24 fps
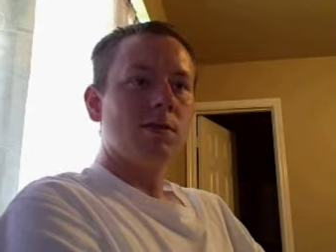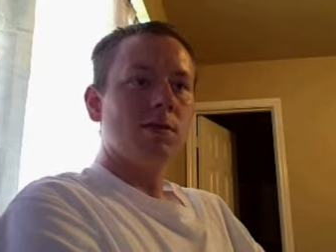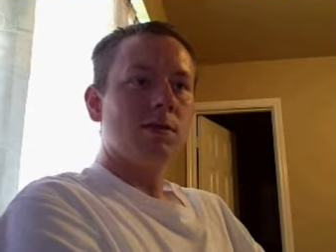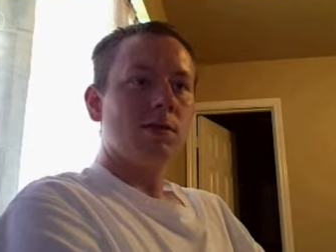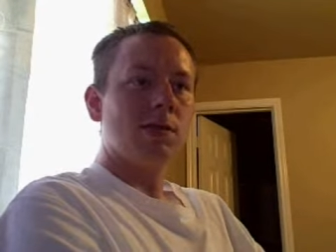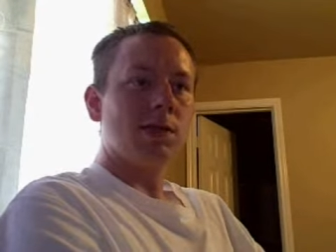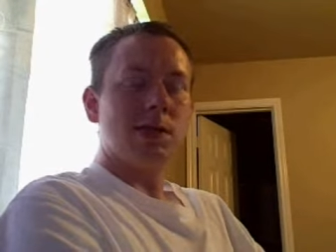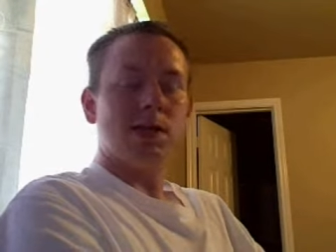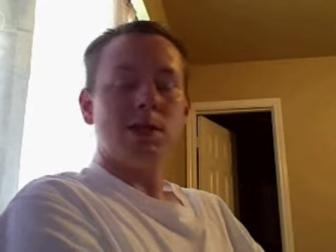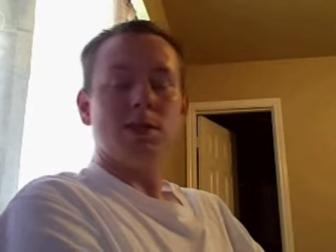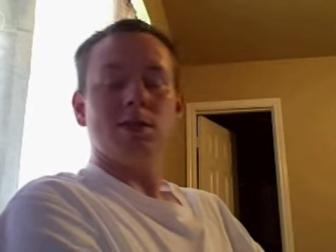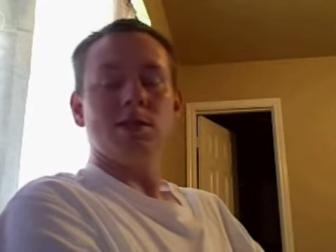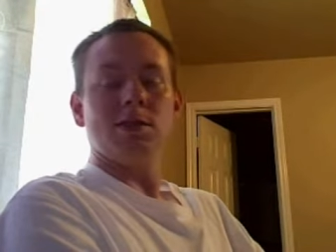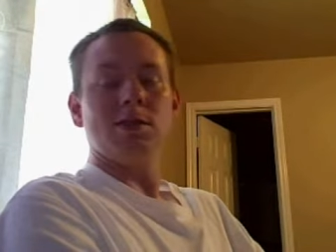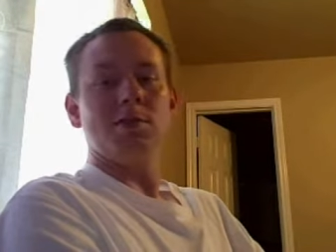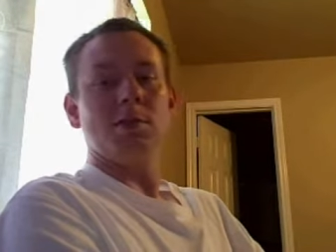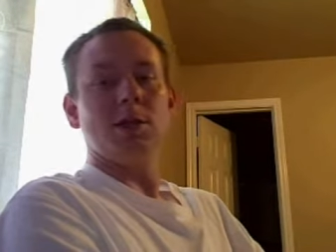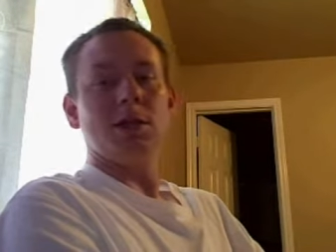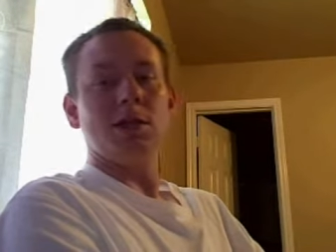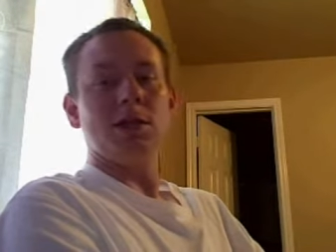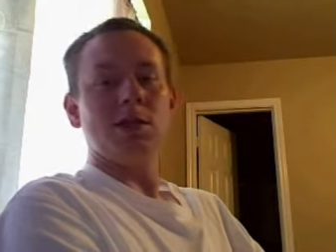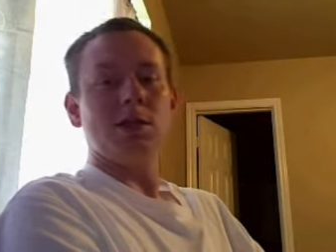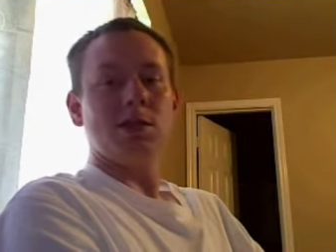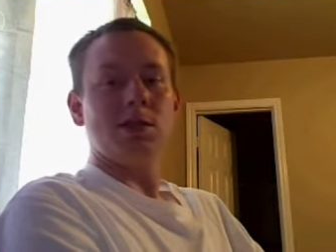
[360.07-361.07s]
steal as
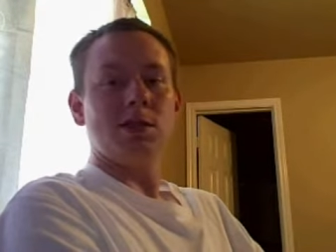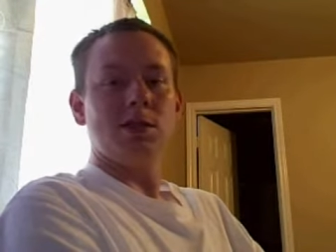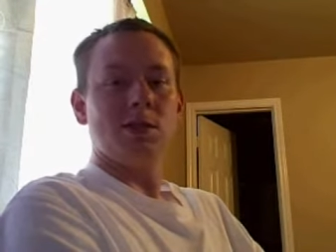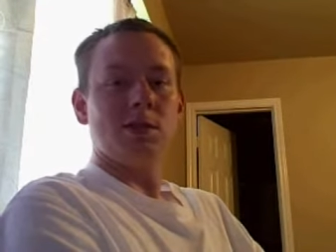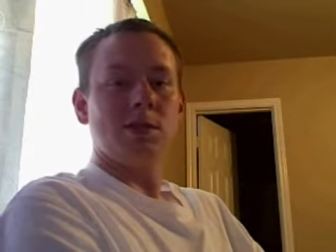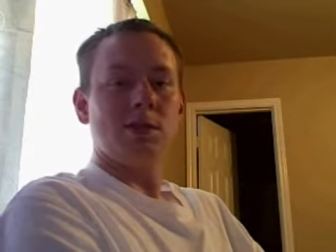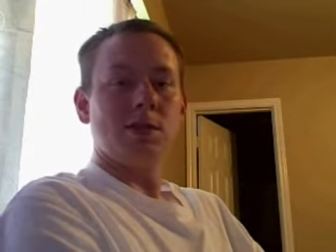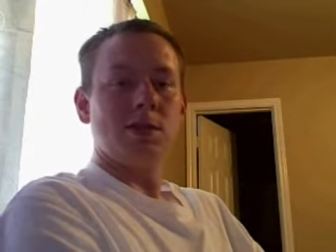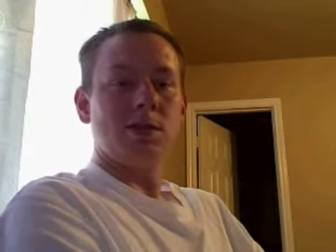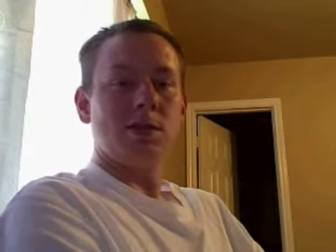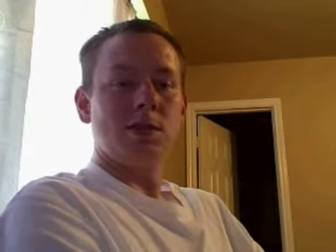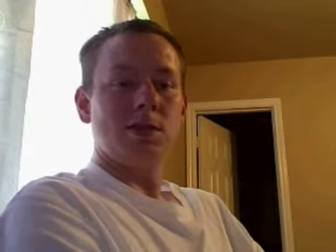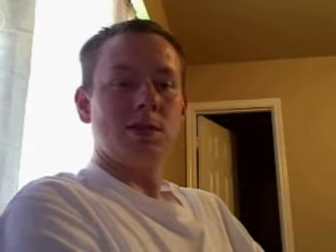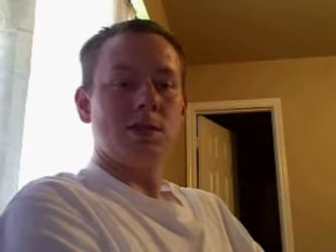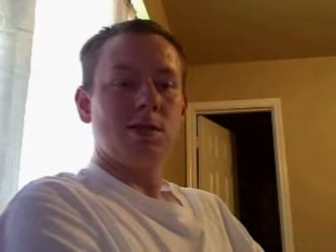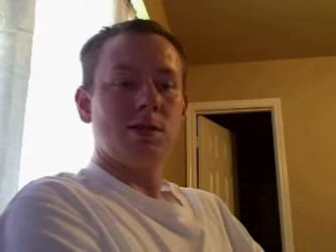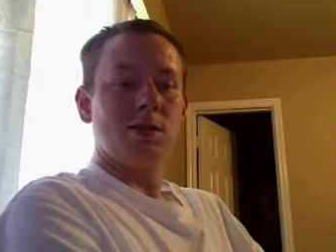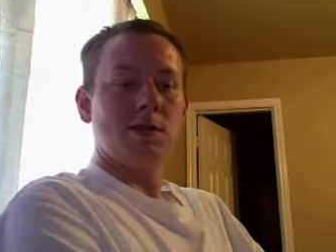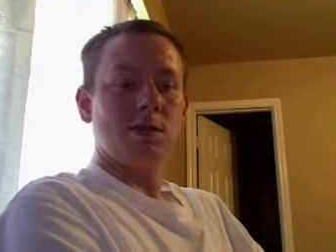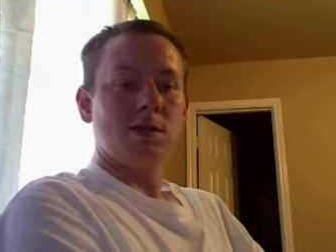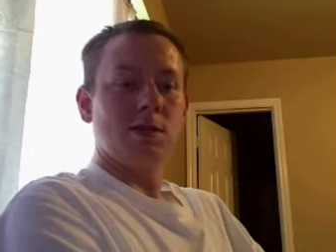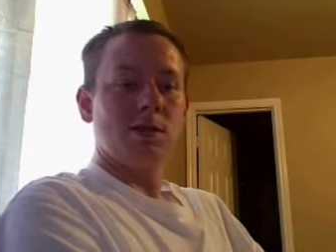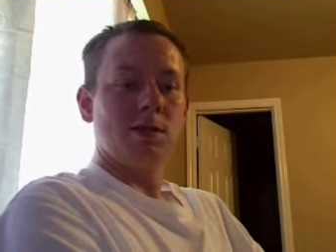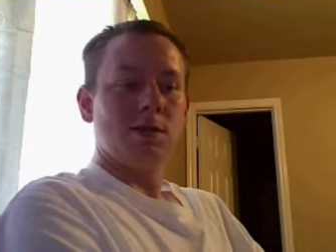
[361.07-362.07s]
much
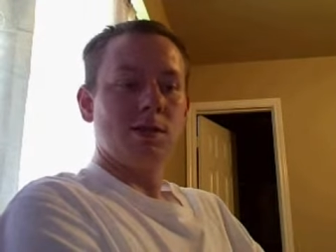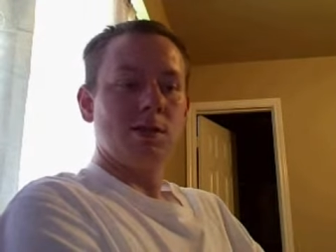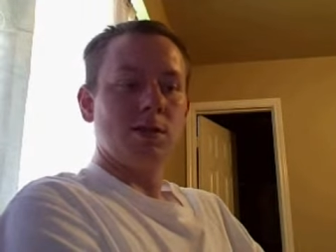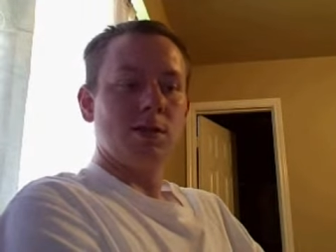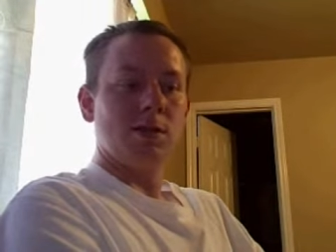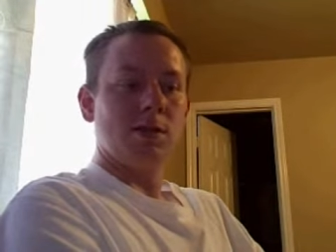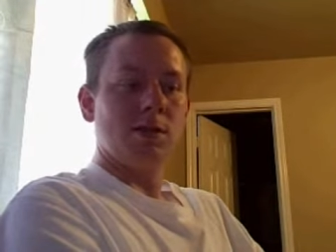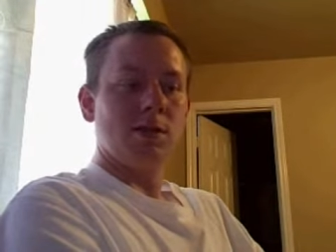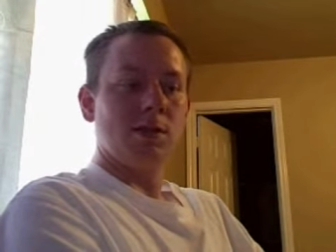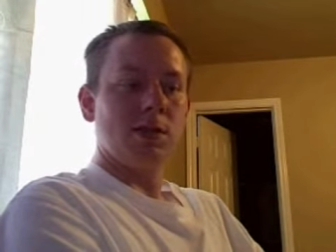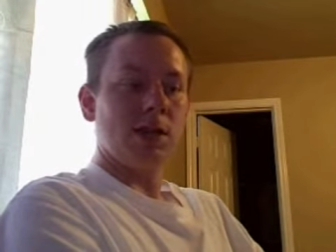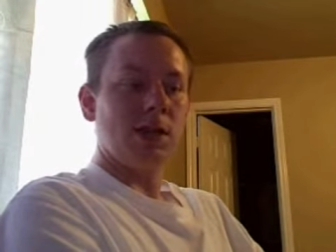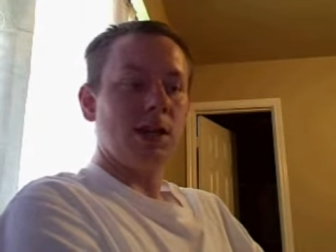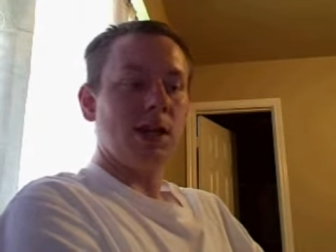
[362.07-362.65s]
to